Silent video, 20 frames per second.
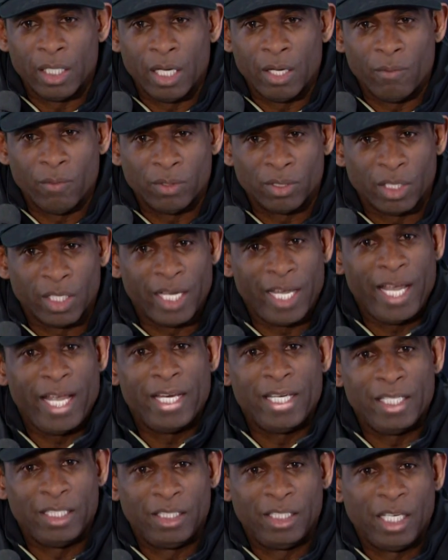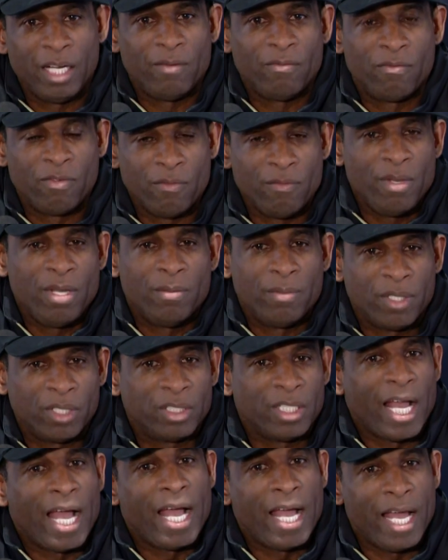It was a hidden gem for me
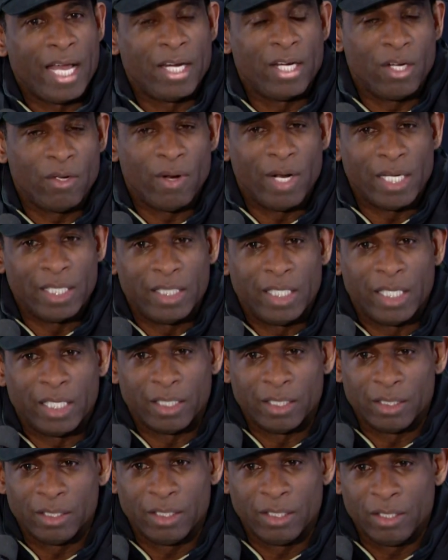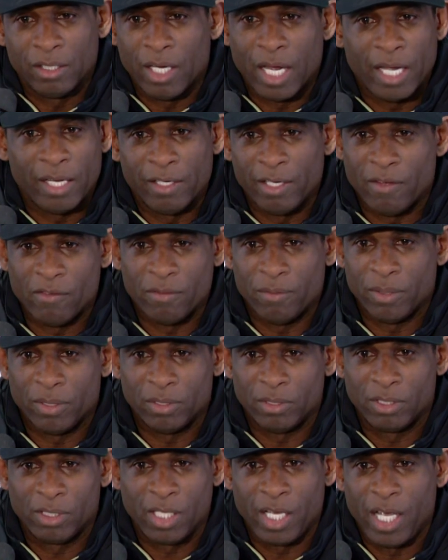because I had no idea. You, I ain't never
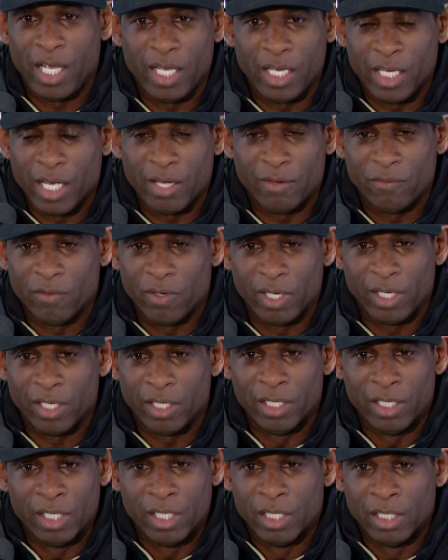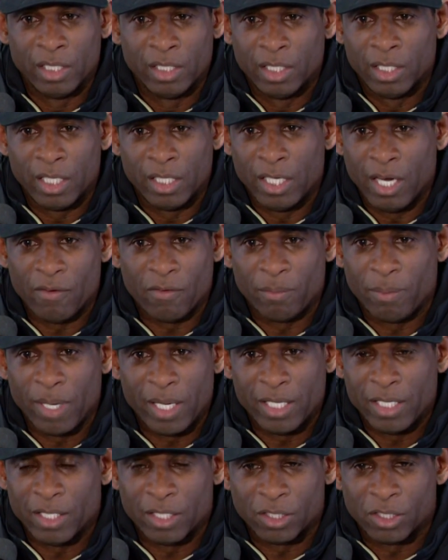been skiing. I really never
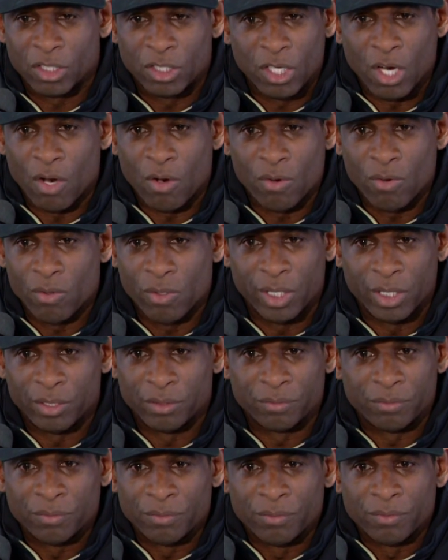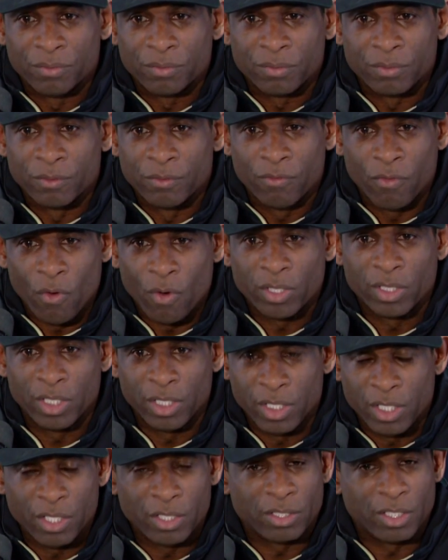played in the snow. And
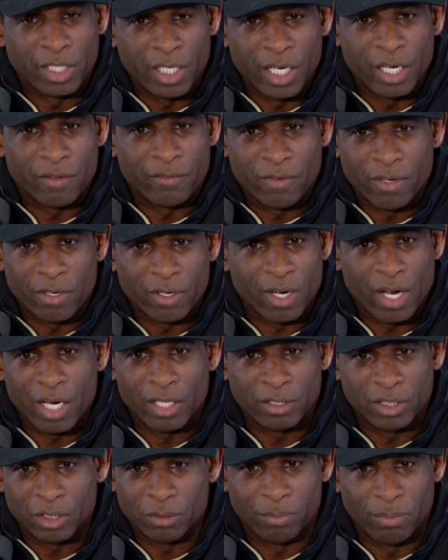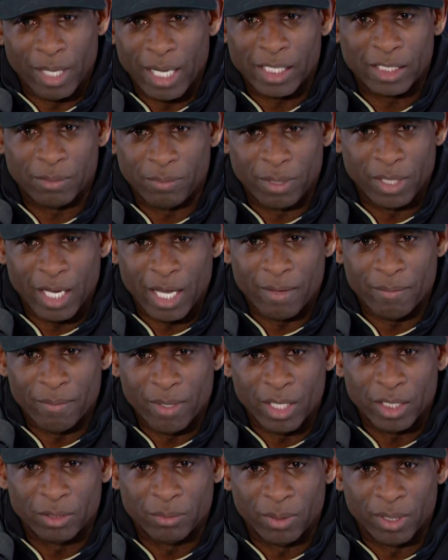14 years of the NFL, God just blessed me that
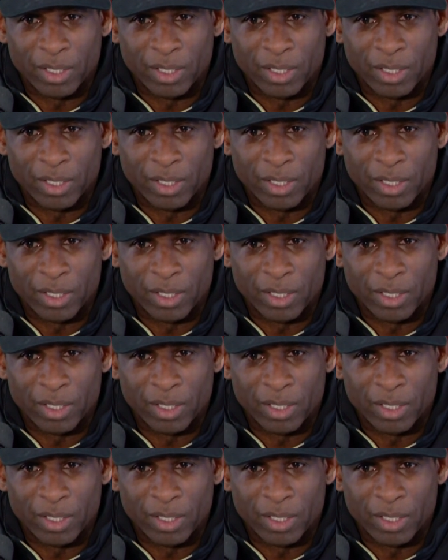much.